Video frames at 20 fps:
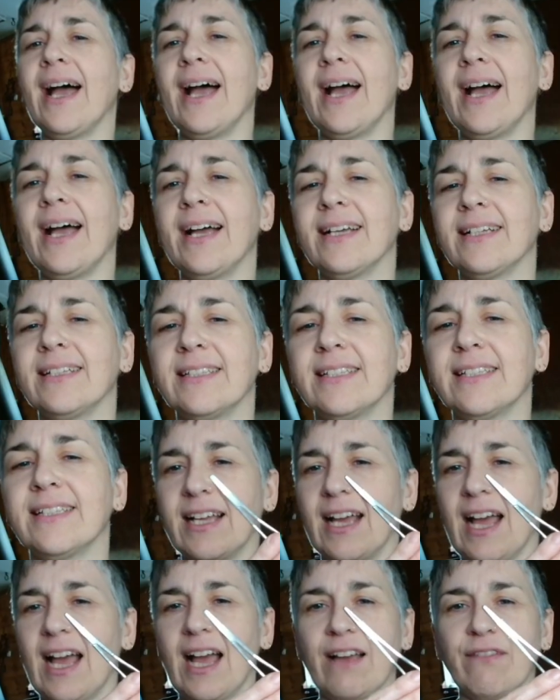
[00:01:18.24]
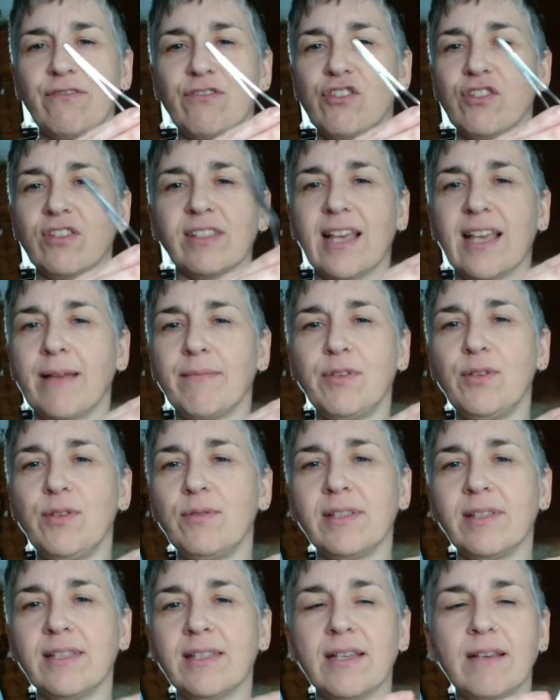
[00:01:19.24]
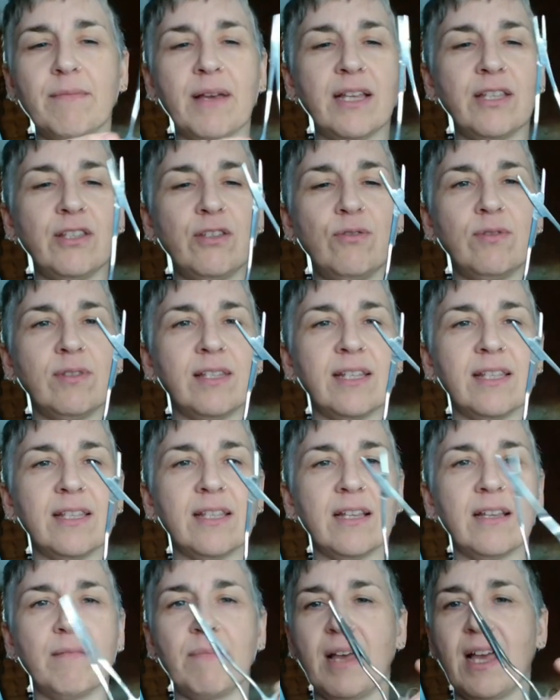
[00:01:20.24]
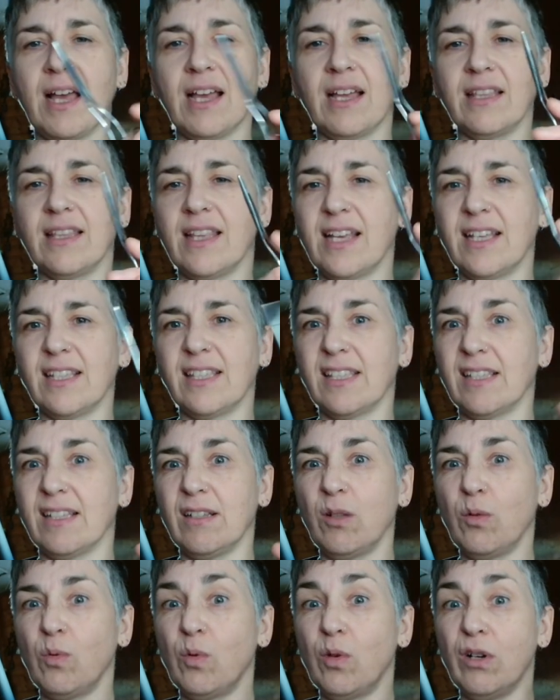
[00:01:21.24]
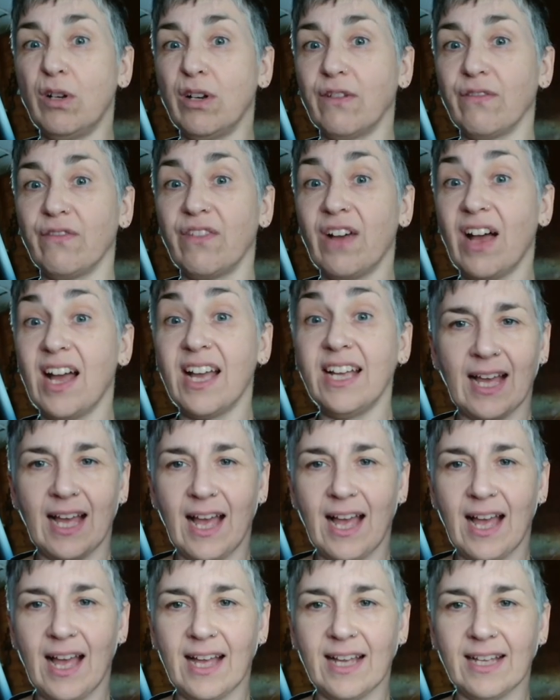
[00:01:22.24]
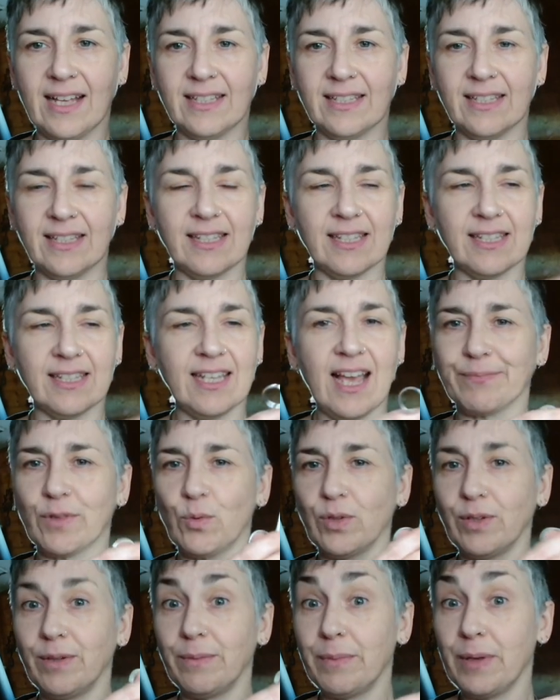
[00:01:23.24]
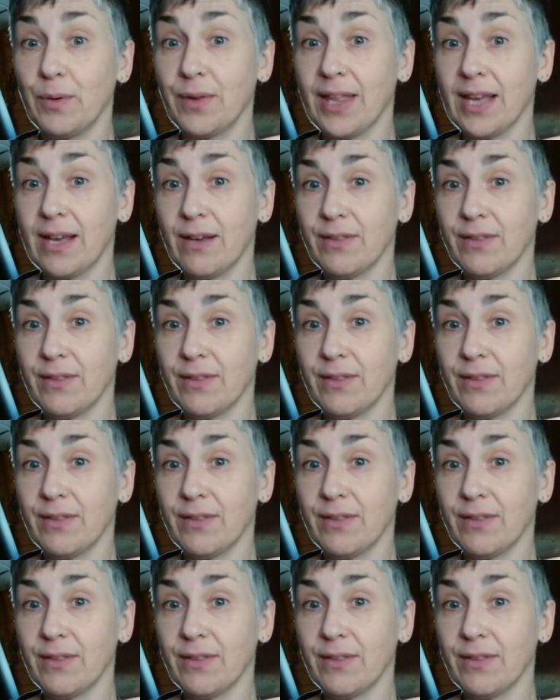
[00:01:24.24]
and I've just kept using them and they still work fine, and yeah, wouldn't be without